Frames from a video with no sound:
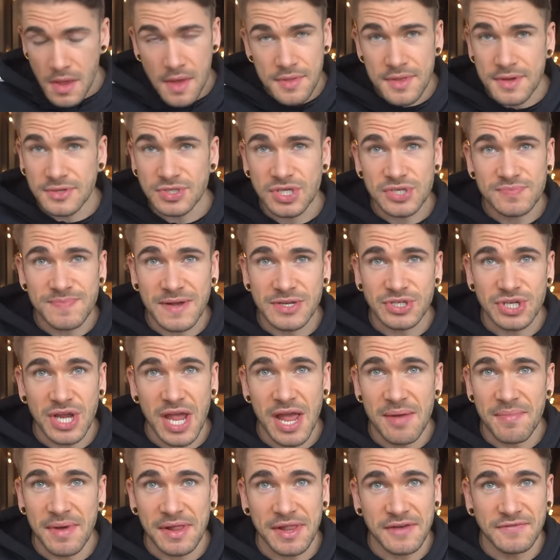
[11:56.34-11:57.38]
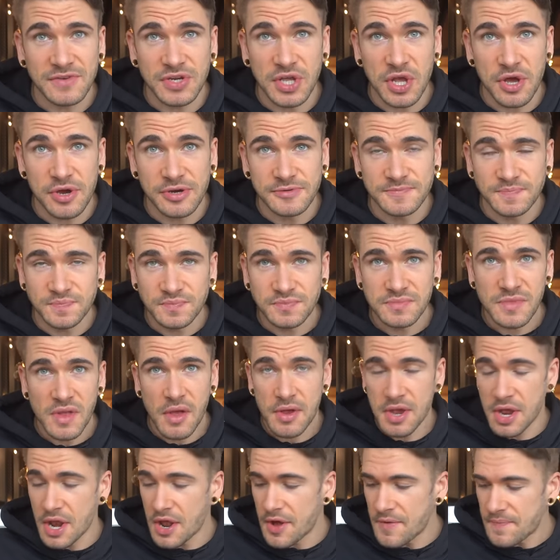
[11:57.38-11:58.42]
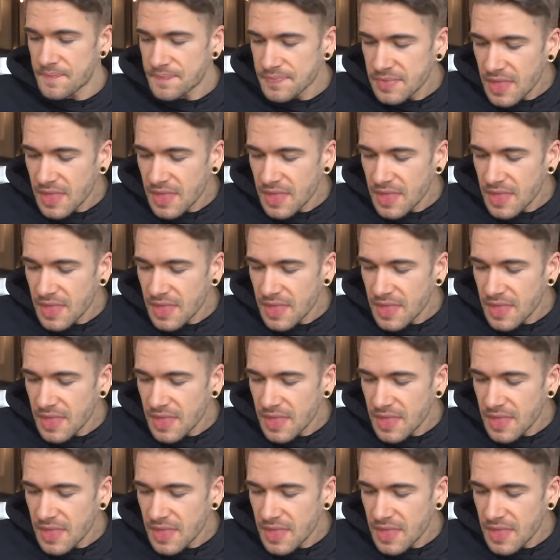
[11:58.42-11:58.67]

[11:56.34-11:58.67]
That was just my jam. I love to go, you know,